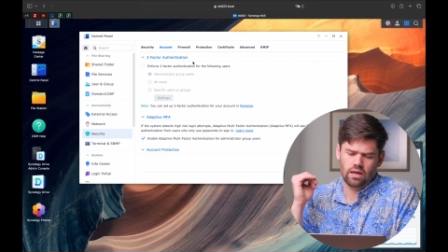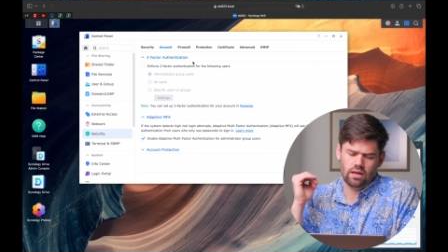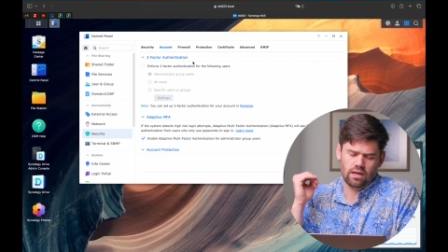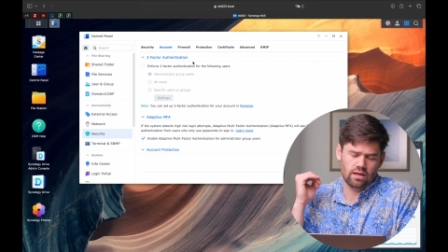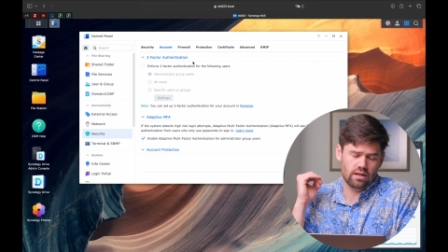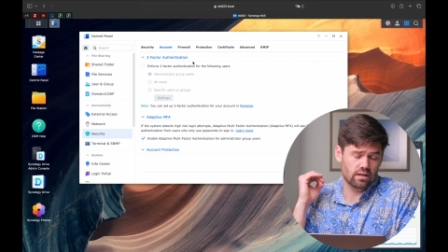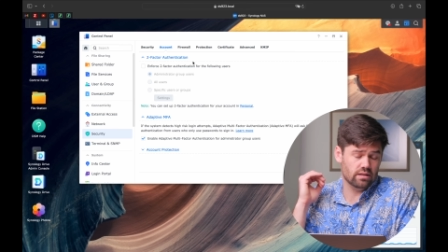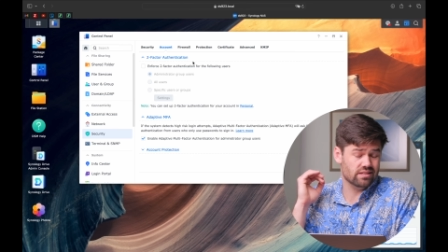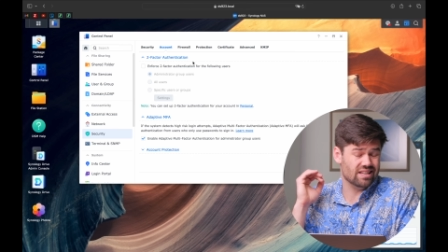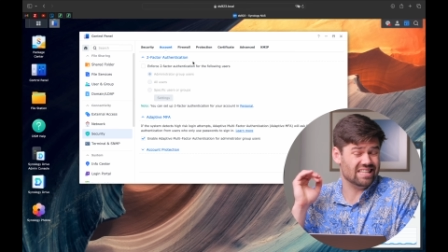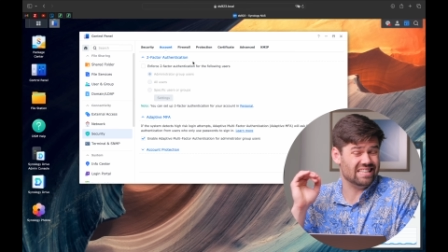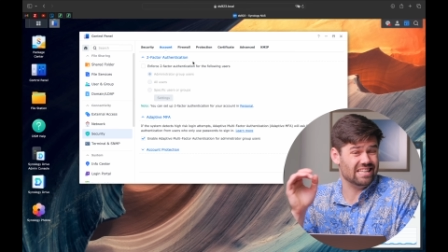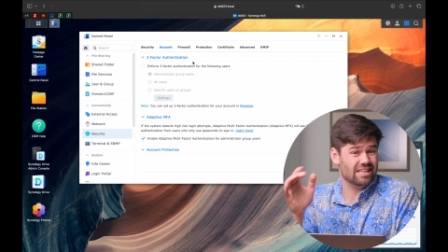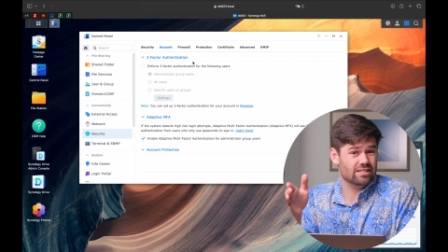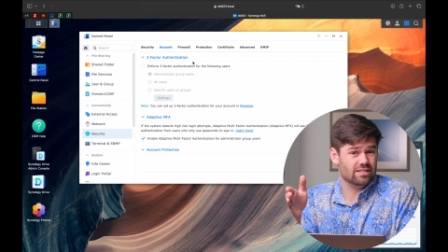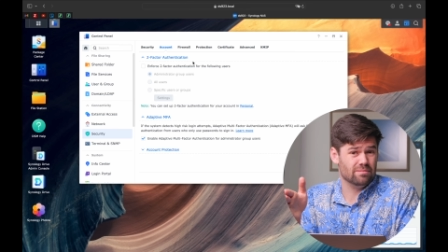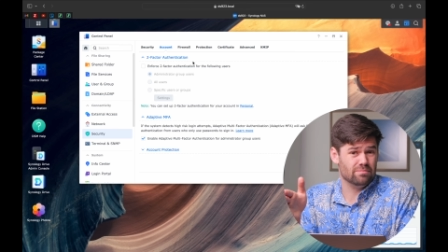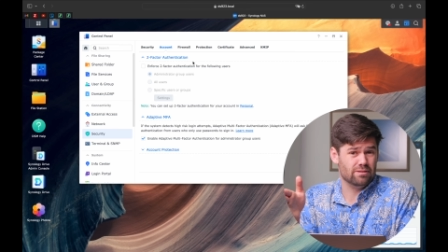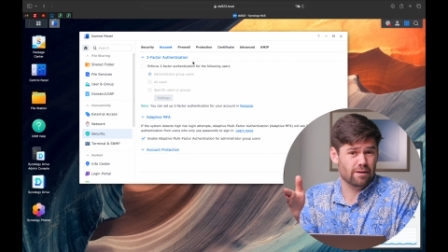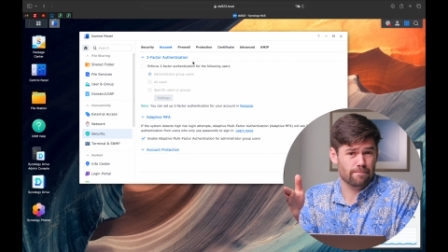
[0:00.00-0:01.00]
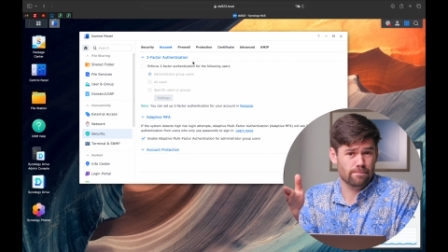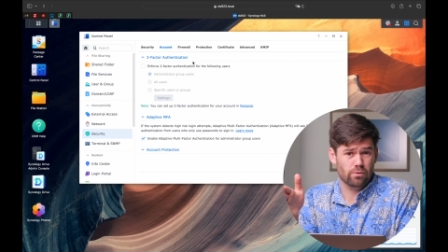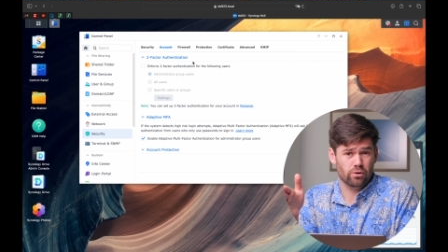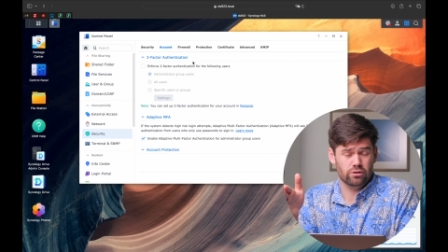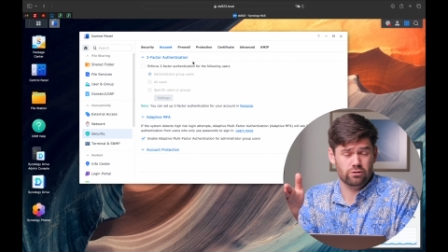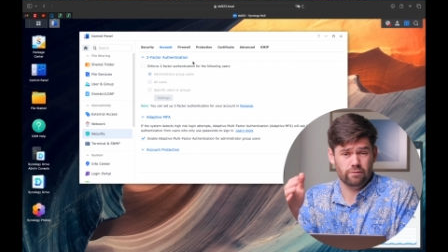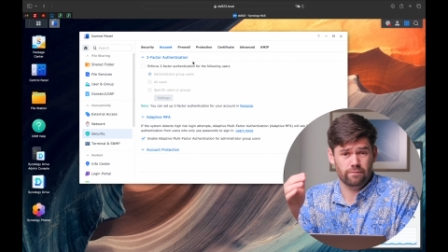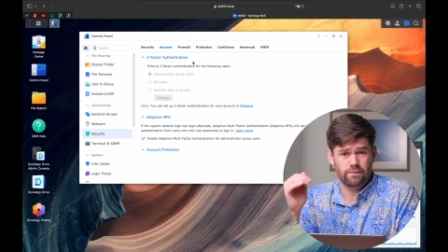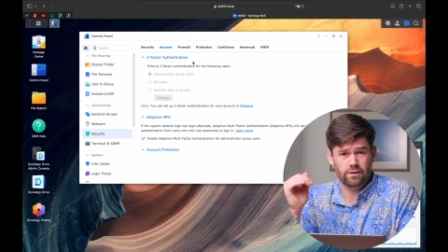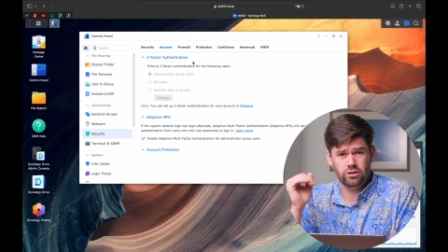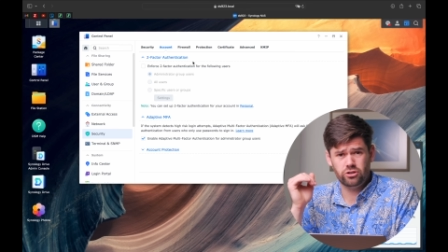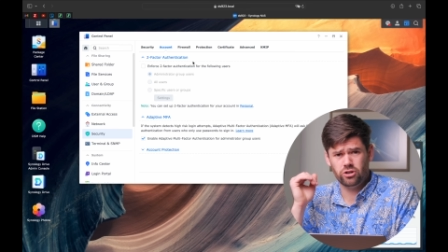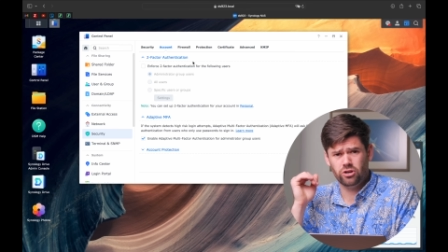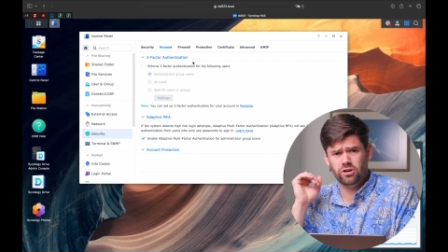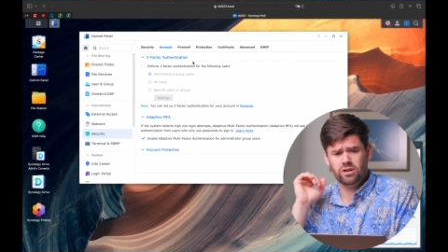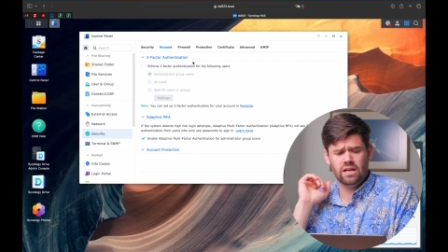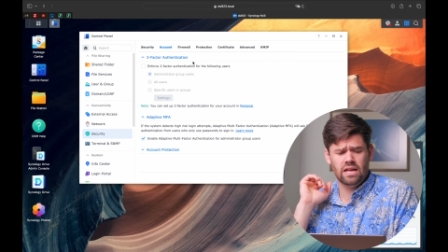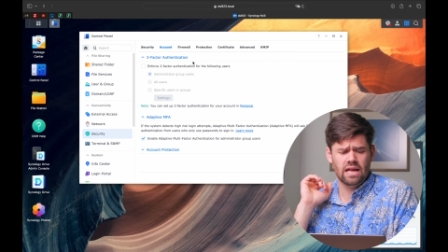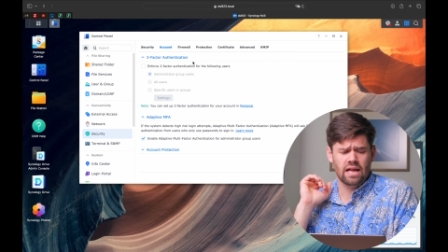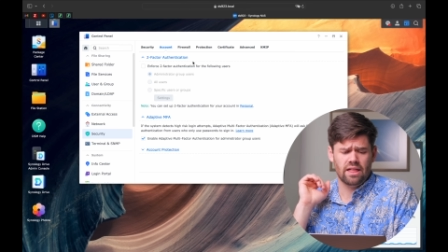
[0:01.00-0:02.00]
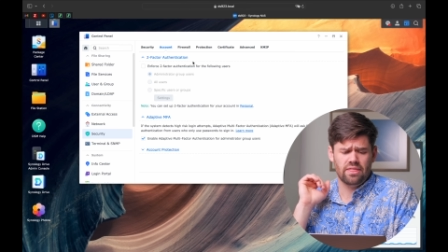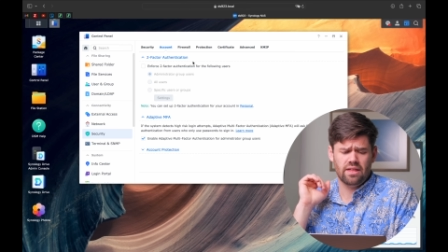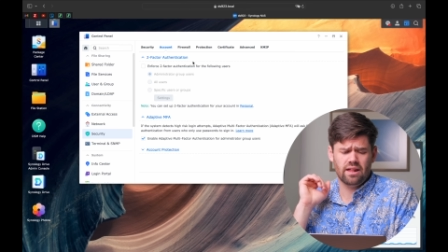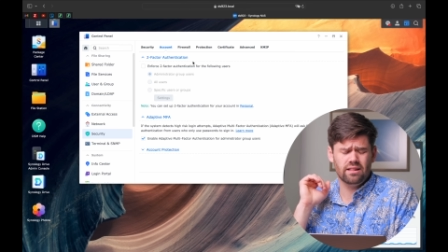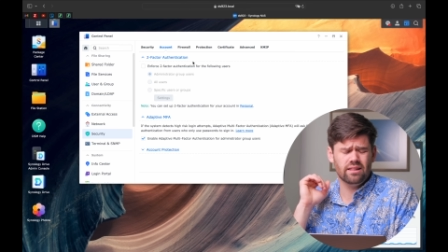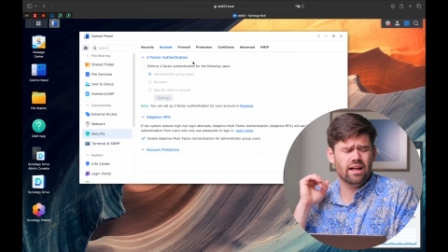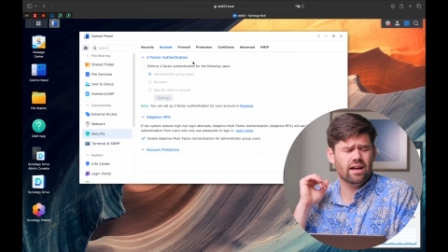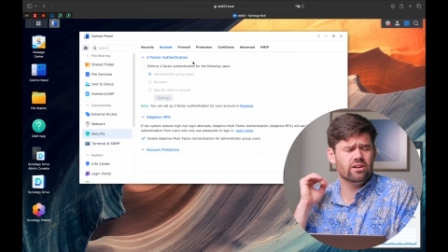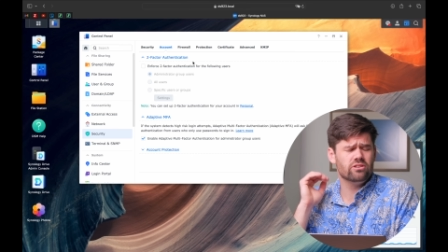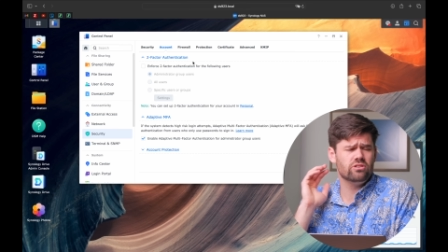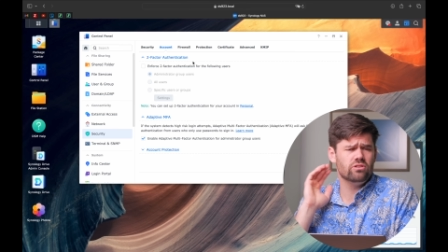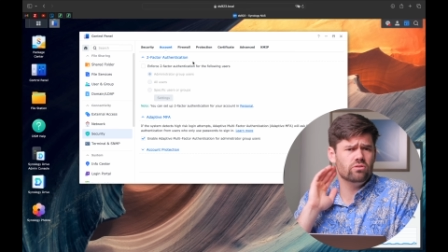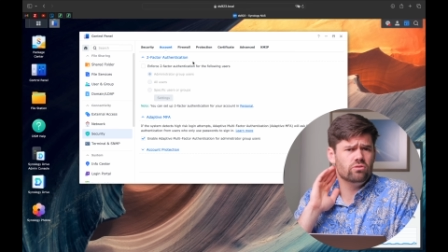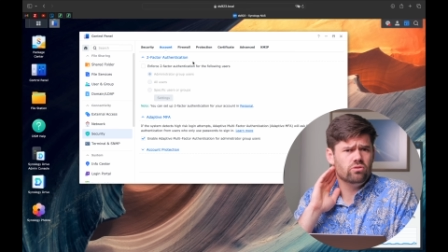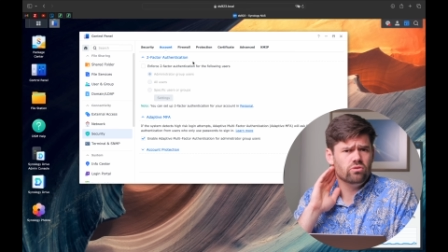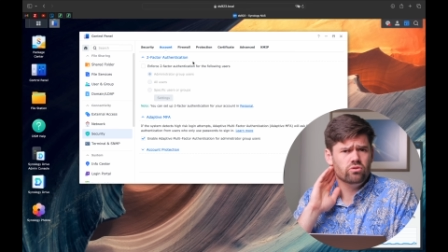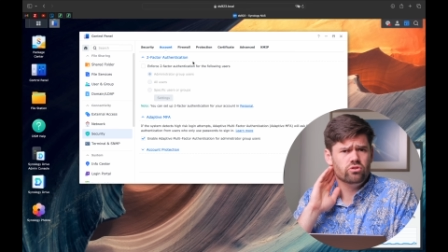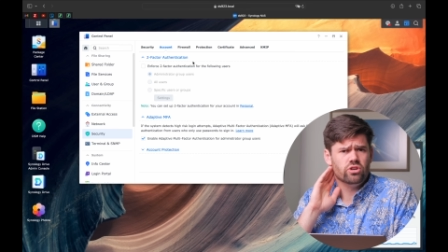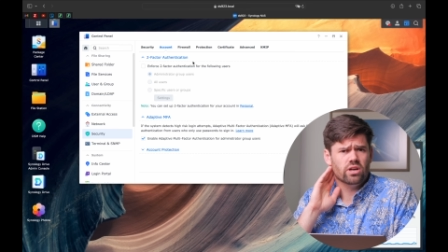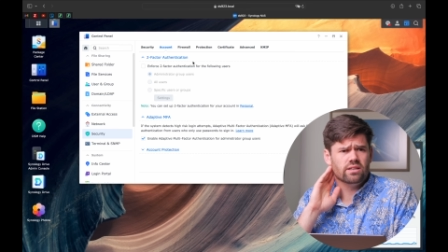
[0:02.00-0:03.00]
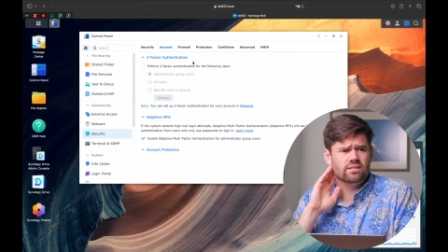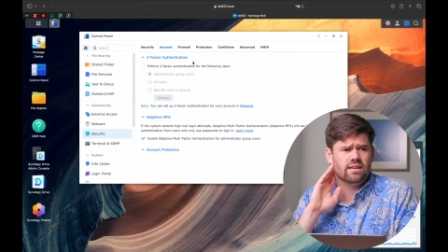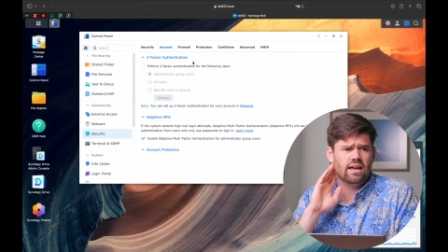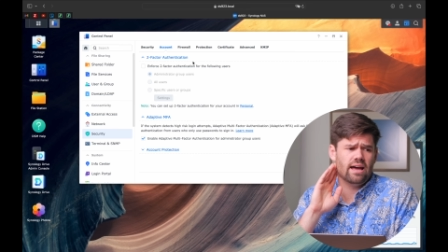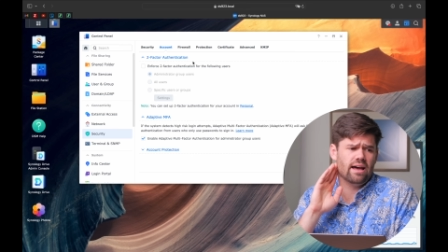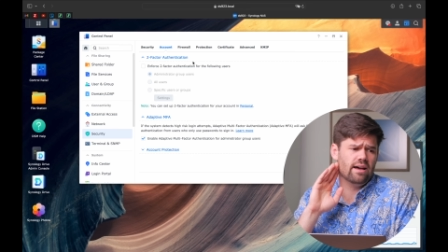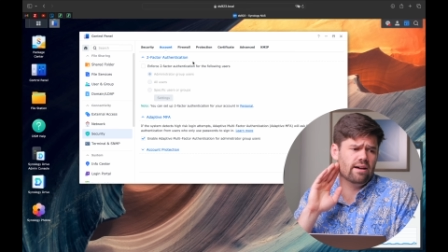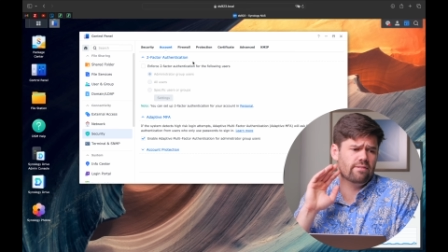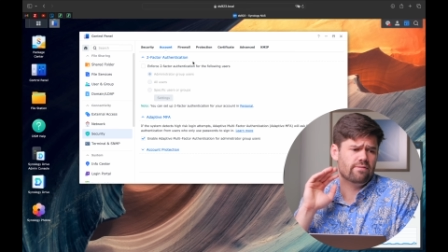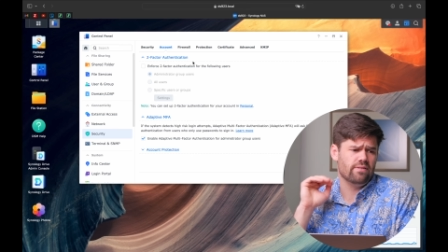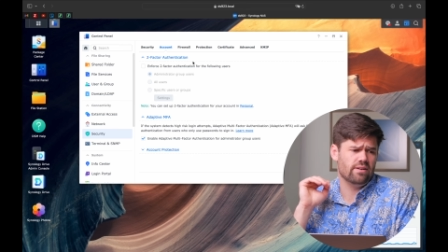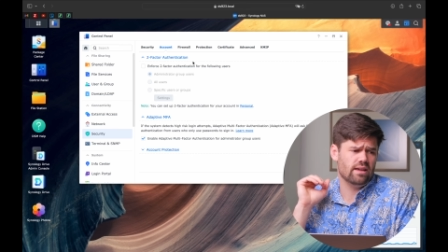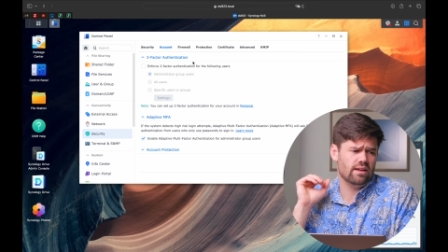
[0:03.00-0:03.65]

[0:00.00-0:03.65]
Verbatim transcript: It is a DSM 7.2 feature that allows you to just have,